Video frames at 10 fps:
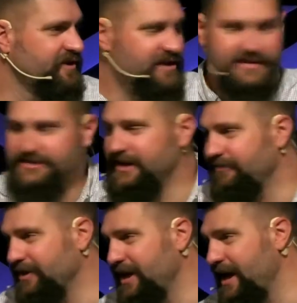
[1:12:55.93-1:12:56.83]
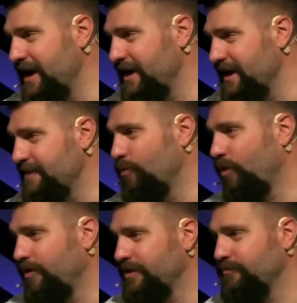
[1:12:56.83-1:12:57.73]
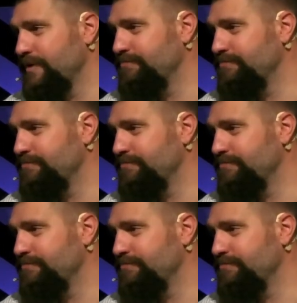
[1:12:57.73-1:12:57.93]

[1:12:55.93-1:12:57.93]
each and every day any more than we